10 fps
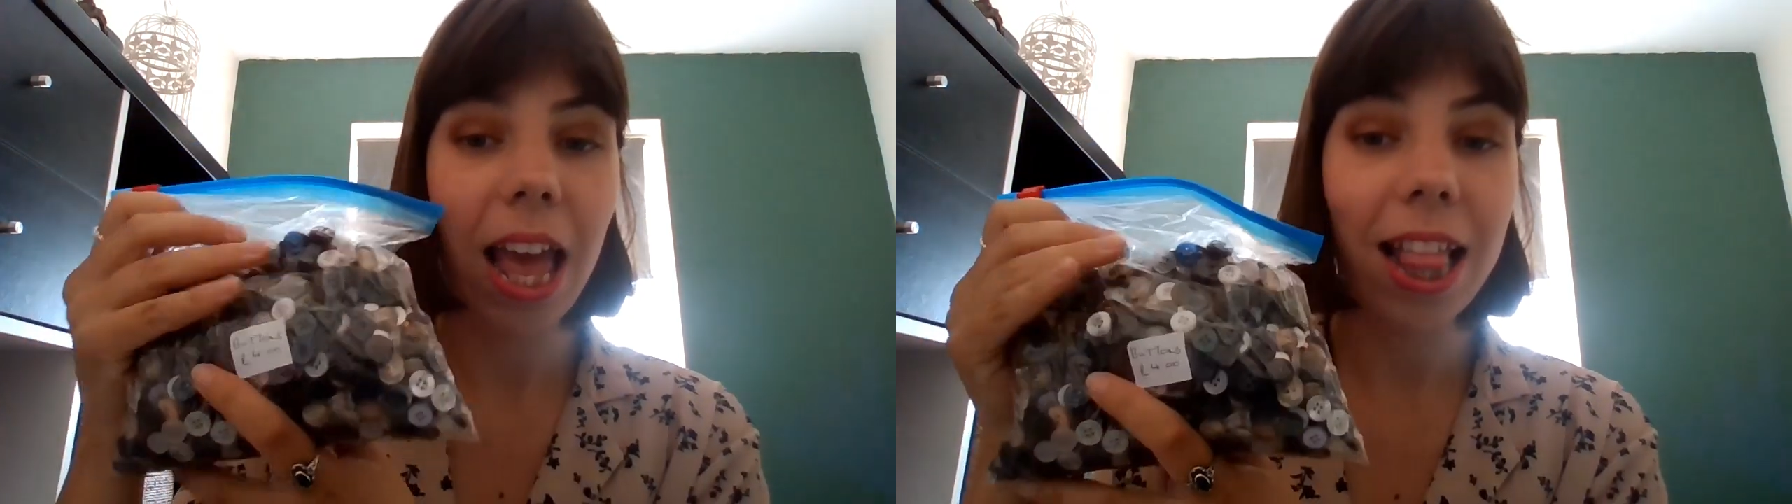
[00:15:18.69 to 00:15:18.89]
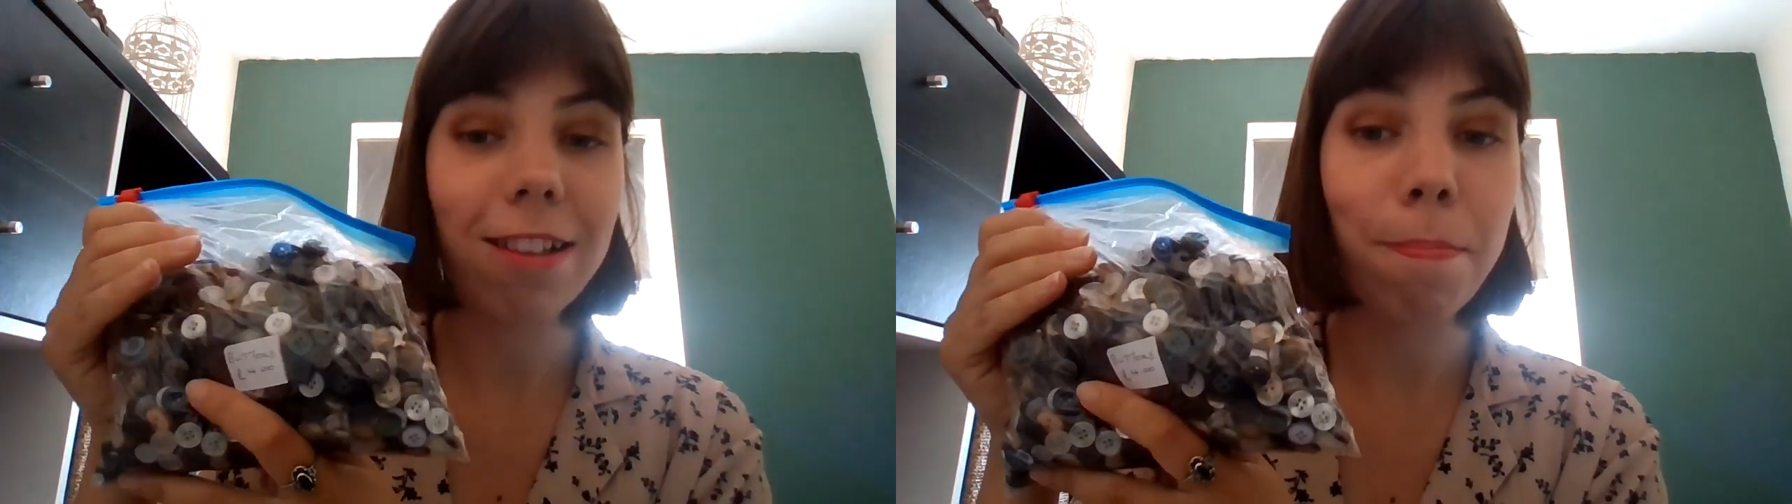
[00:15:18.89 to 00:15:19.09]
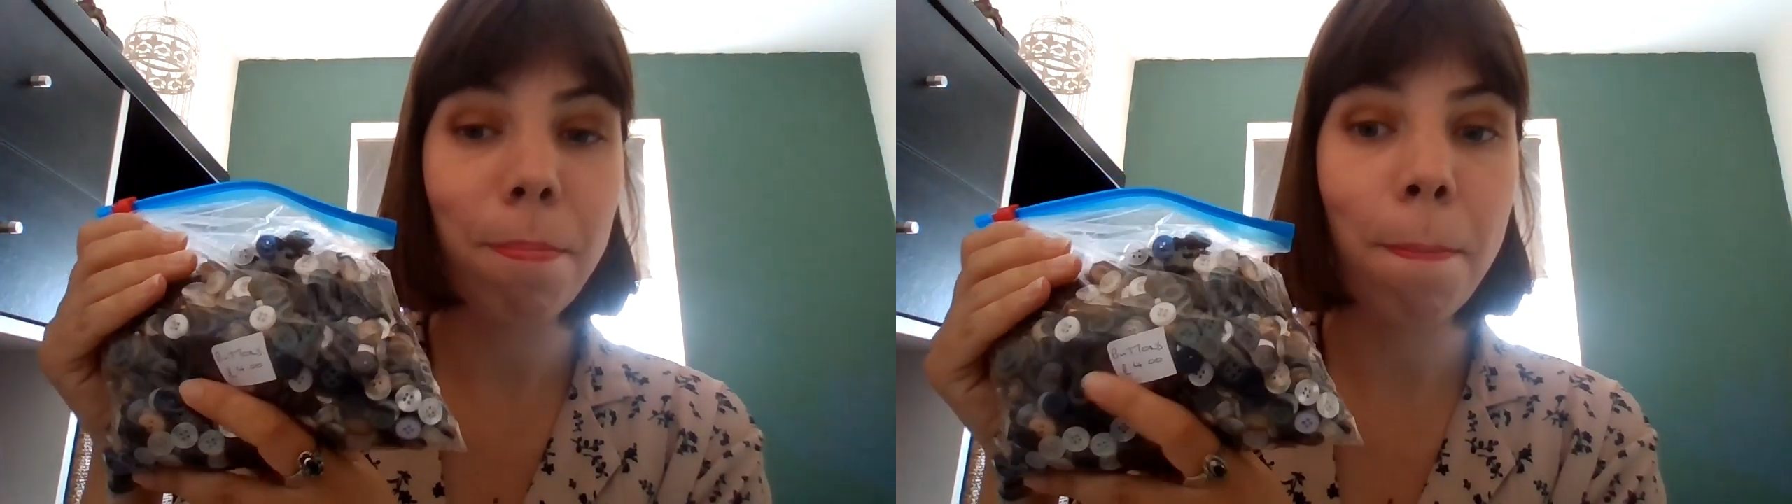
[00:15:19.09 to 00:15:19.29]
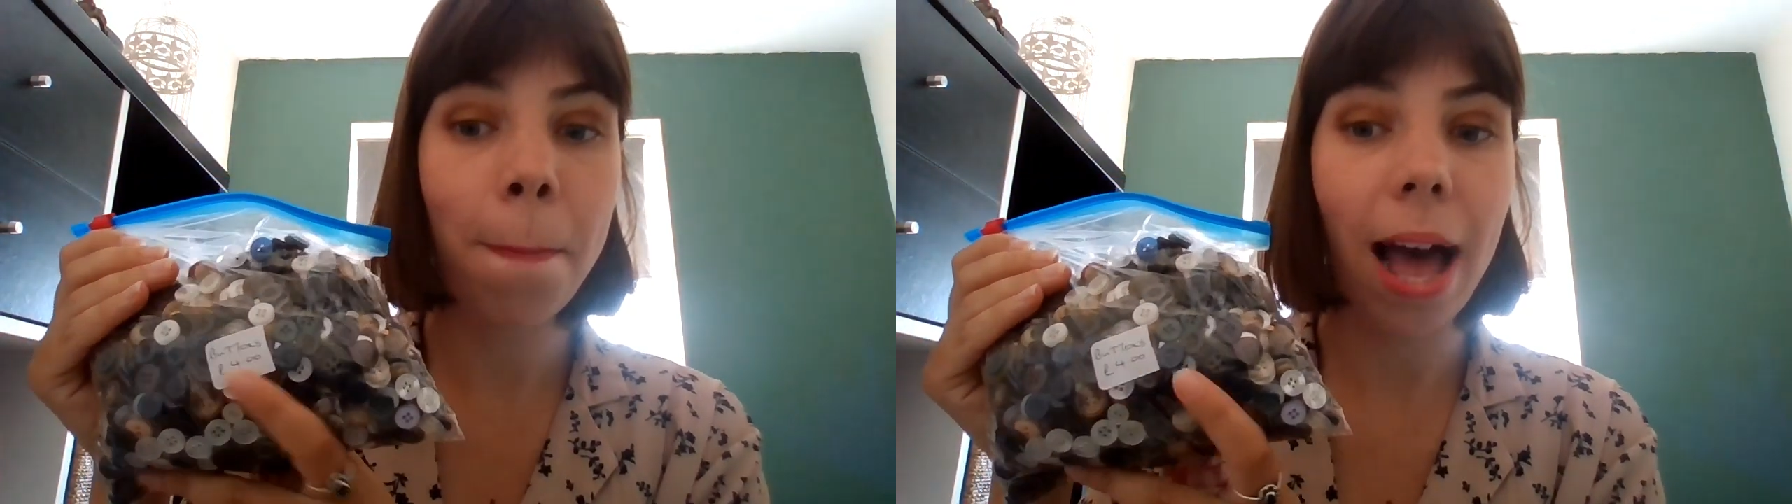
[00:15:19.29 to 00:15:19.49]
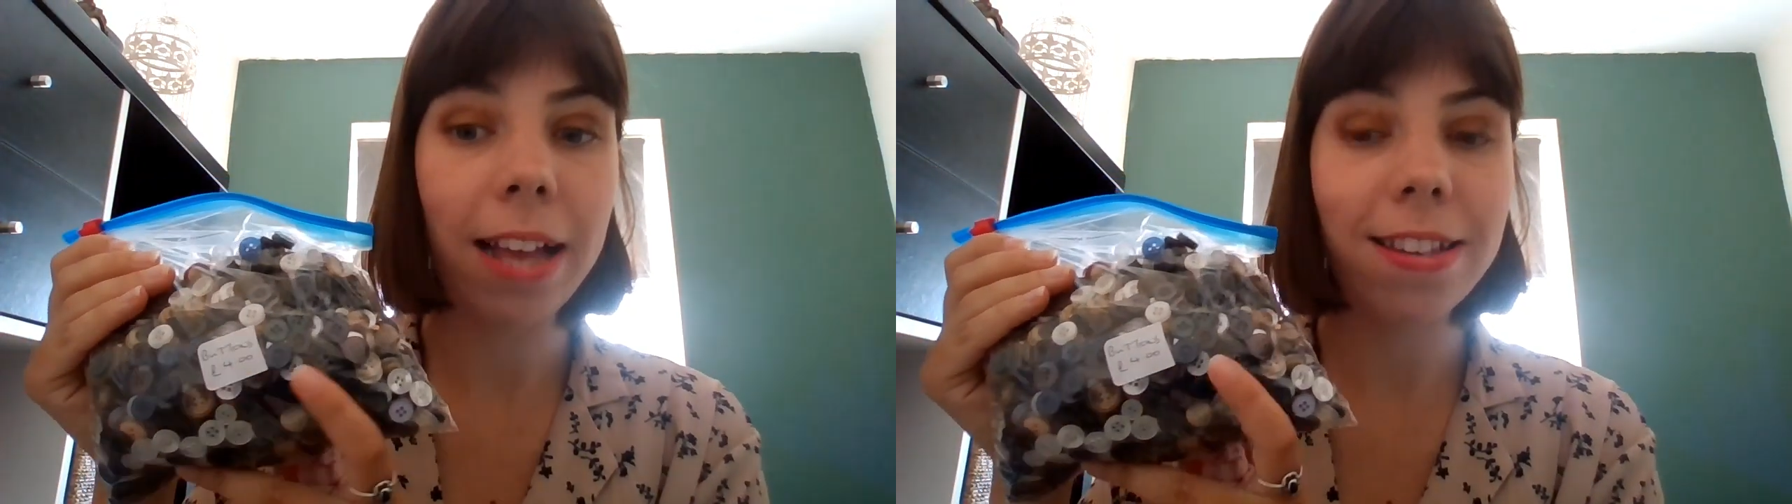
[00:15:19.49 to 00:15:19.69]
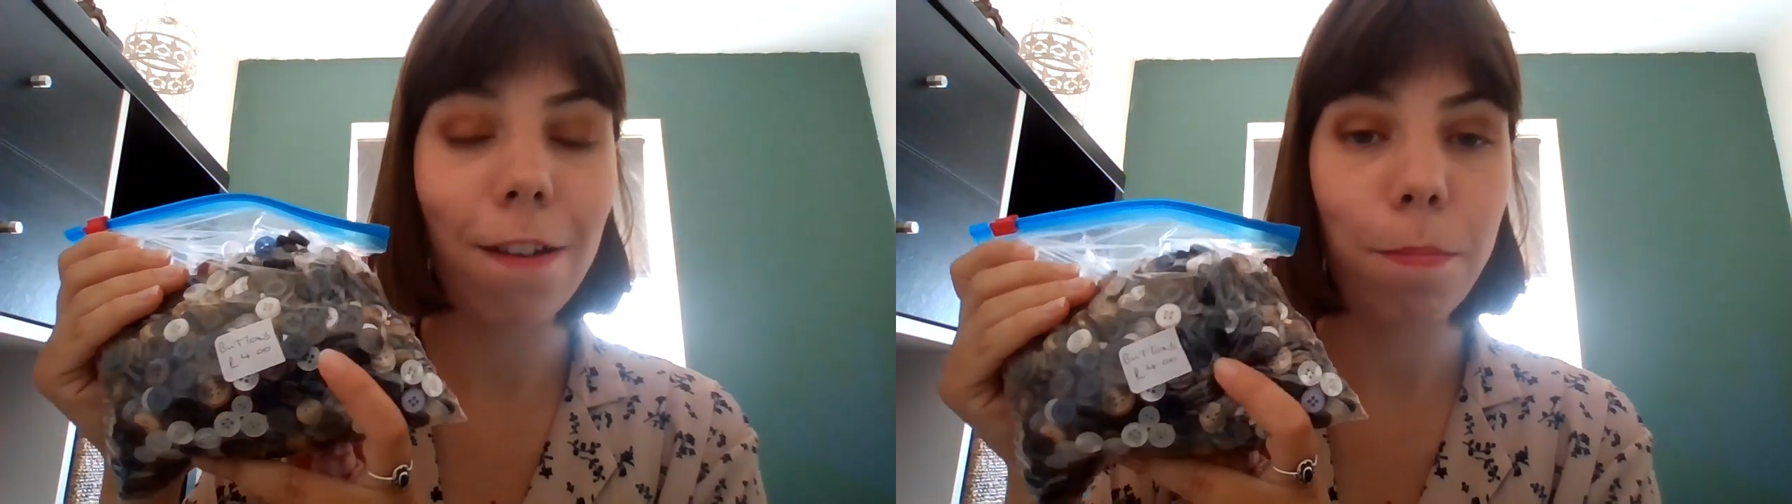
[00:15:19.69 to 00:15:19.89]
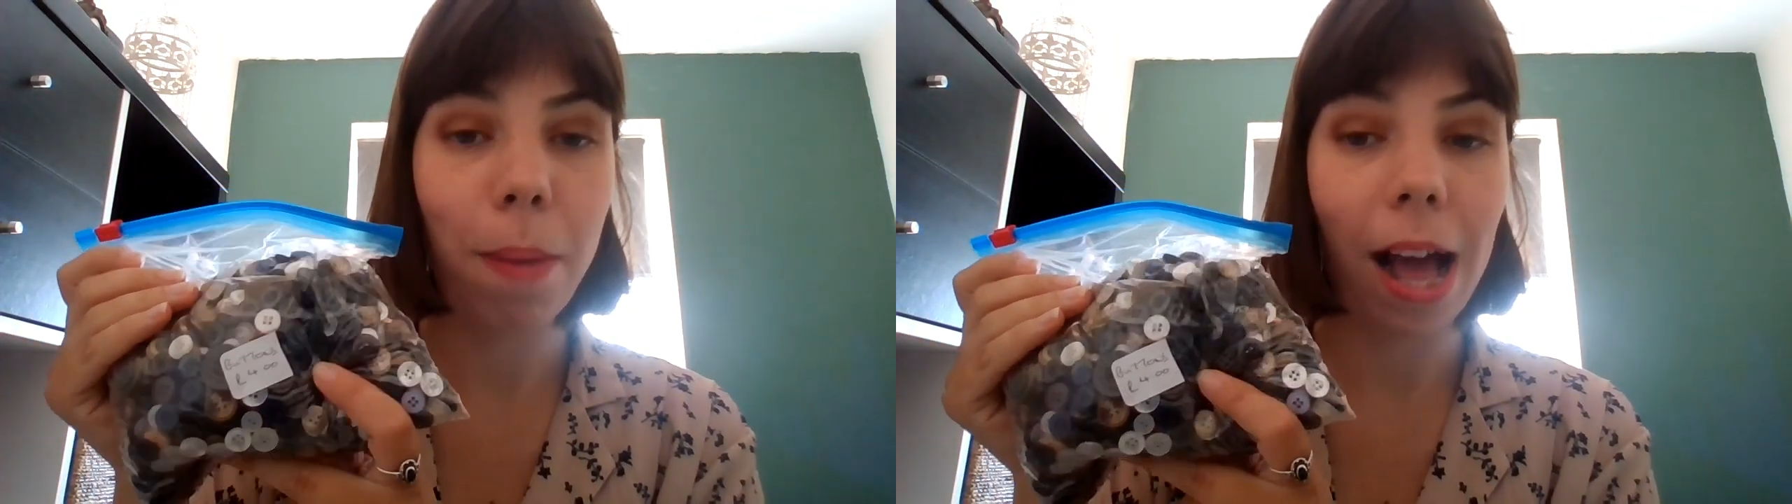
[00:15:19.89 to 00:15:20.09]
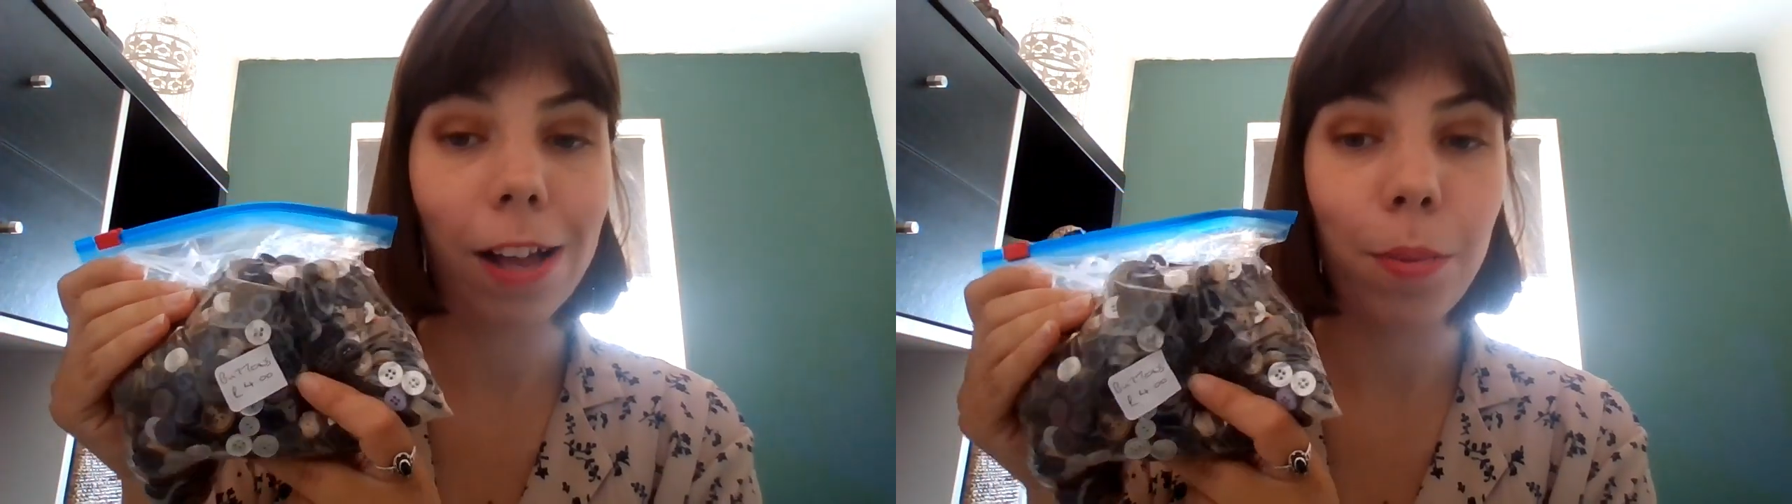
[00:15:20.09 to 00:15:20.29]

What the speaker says: this massive paddle